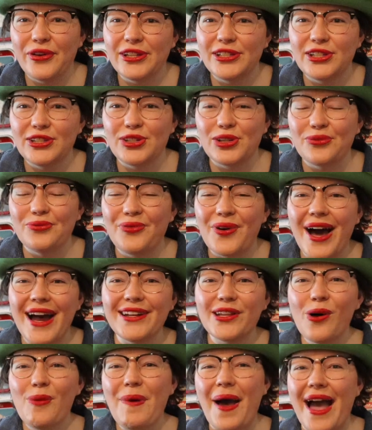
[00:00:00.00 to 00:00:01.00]
Vintage and
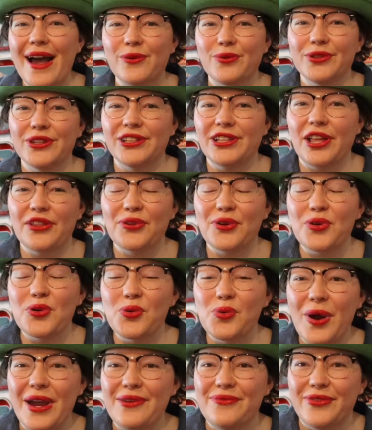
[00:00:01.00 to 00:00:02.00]
Vinyl back with another
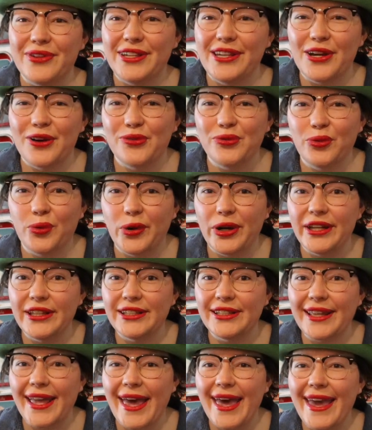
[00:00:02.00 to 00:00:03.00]
great video for you
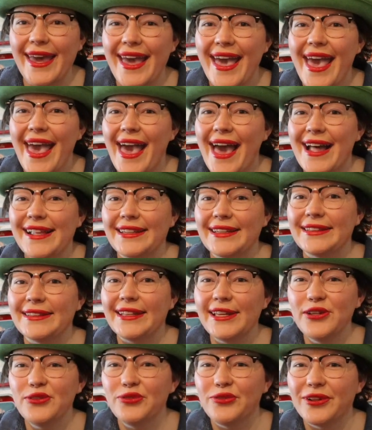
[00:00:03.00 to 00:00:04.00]
today. And in
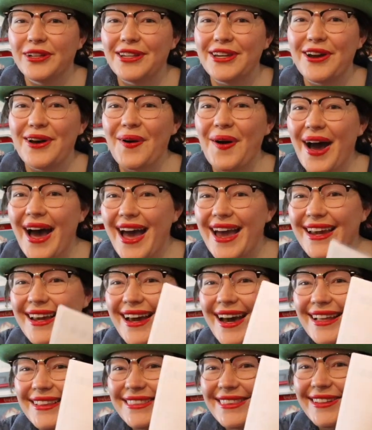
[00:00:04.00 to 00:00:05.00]
this video, I
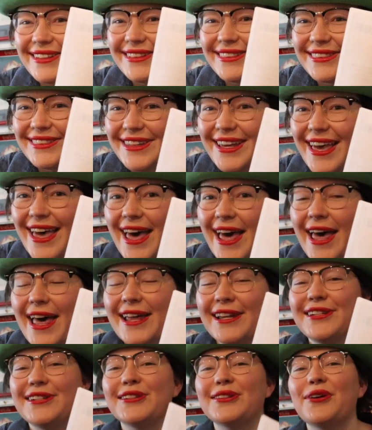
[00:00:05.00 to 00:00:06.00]
got the
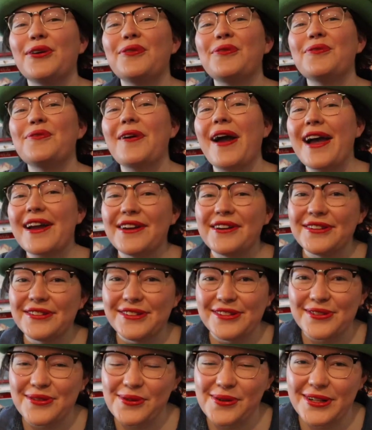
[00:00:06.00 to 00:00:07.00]
list, the
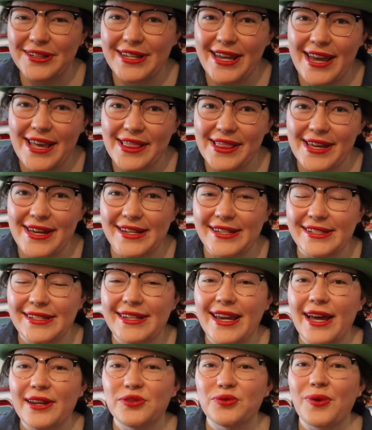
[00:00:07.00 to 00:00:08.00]
Record Store Day list.
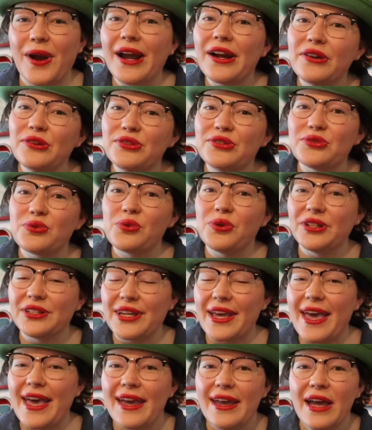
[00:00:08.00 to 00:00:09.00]
Yes, Record Store
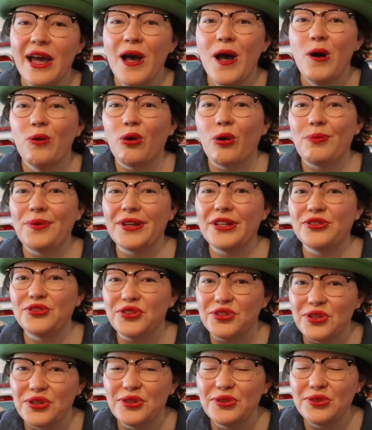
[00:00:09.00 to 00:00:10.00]
Day will be
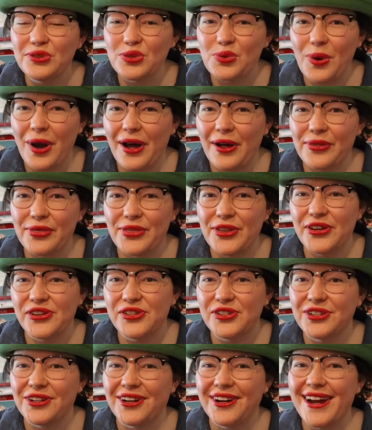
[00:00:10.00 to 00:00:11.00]
June 12th
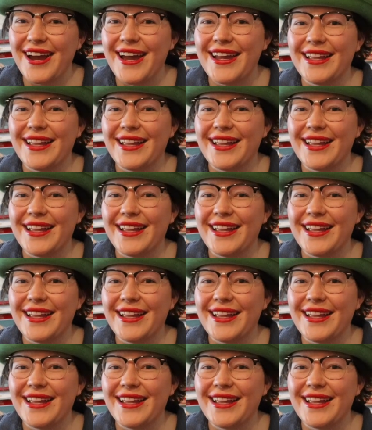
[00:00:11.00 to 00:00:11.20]
this year, and